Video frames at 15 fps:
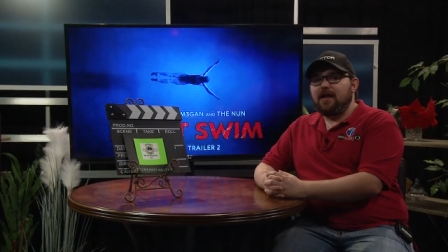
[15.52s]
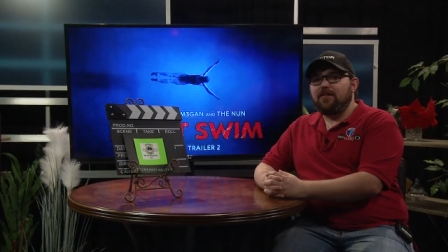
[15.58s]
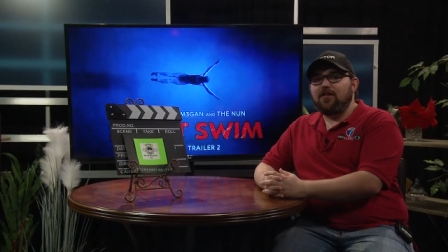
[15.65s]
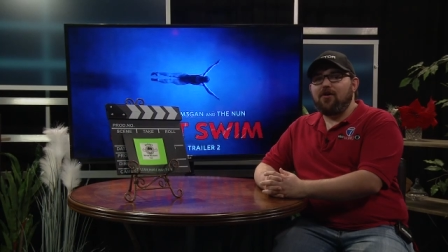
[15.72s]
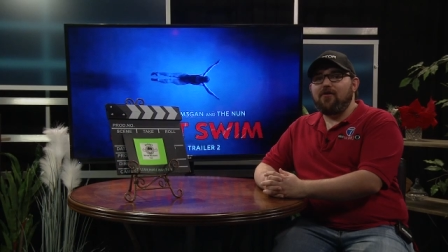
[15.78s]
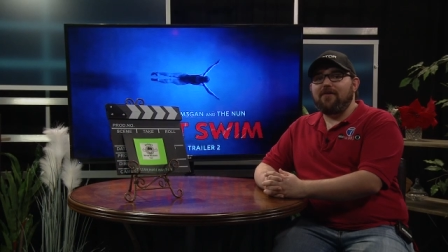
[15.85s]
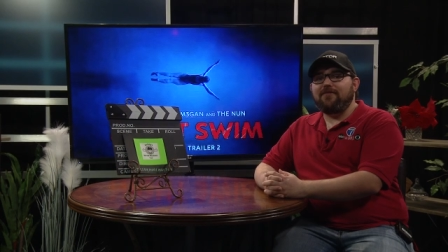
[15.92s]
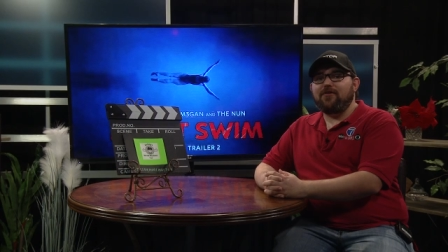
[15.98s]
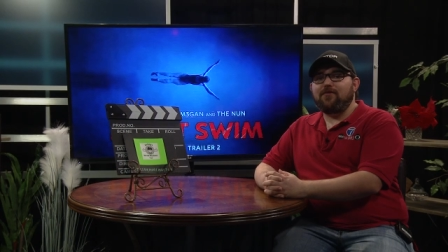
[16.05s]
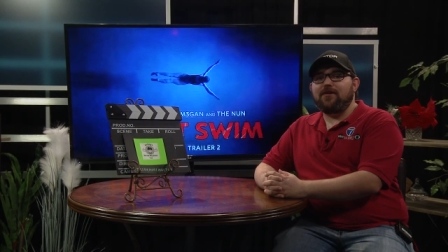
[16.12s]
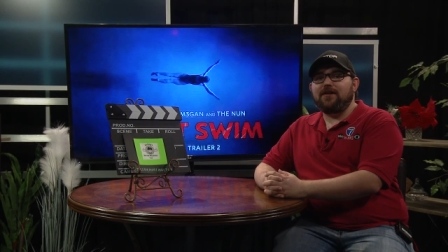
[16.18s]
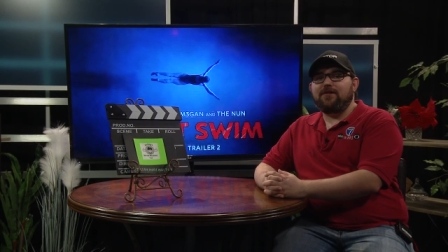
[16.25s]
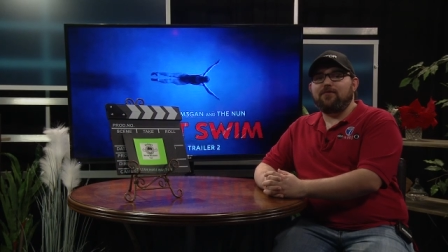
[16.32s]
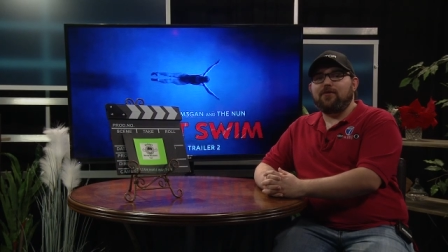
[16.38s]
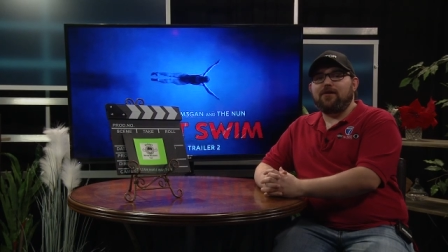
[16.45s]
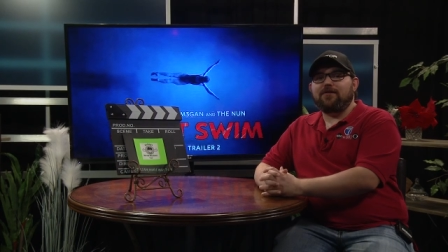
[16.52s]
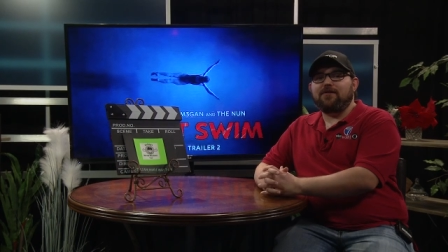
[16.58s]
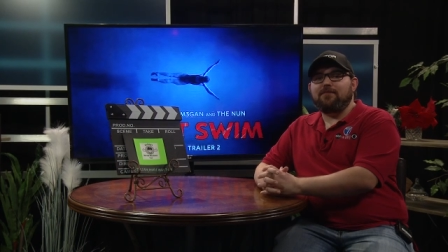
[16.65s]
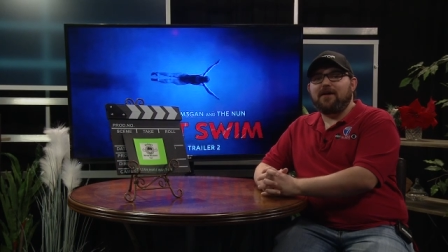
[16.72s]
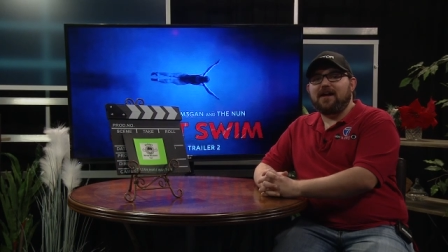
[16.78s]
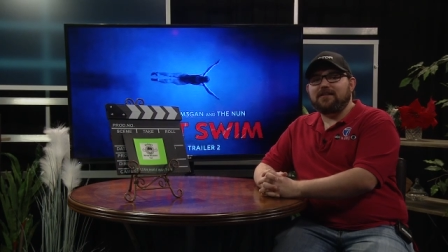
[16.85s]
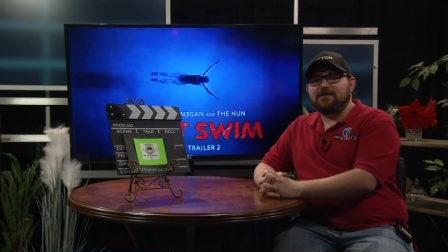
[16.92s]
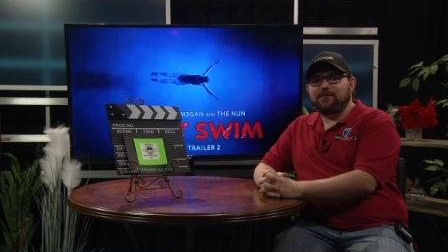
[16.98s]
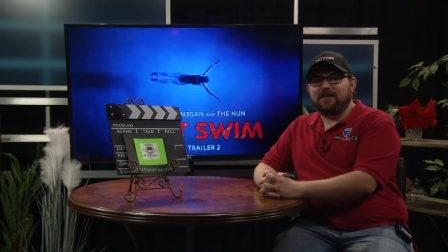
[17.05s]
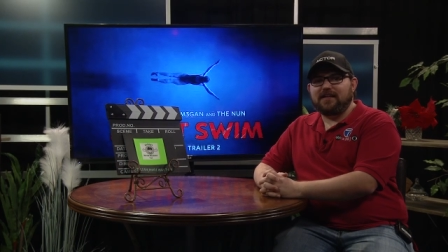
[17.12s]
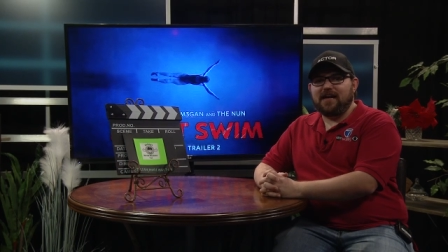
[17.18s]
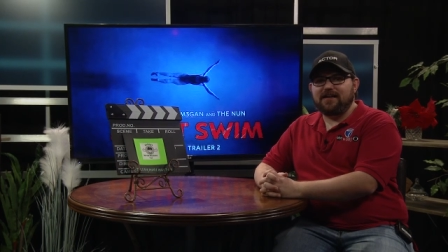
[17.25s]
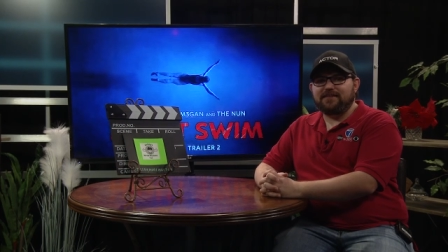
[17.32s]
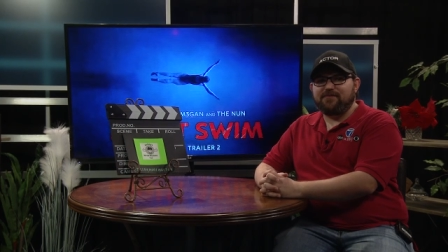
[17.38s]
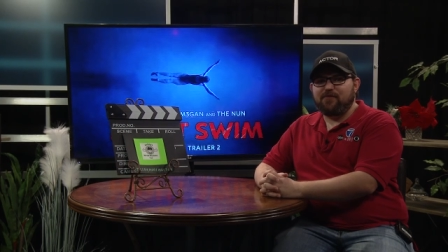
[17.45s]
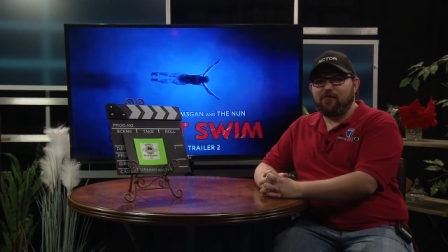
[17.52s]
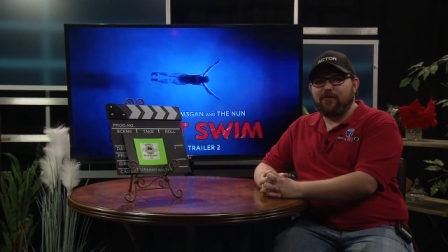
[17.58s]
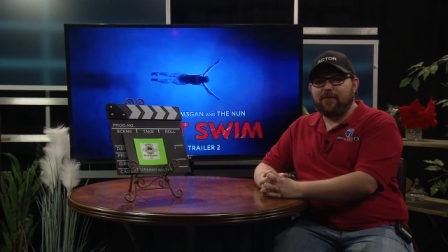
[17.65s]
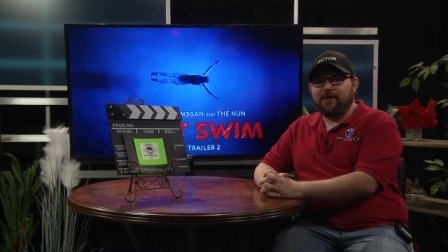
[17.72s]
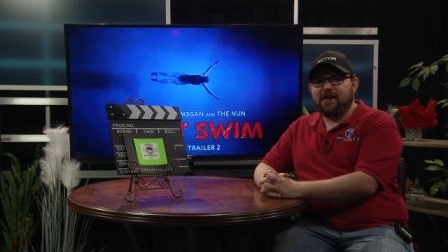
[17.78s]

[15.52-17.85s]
Hello, everyone, and welcome back to McCaig's Movie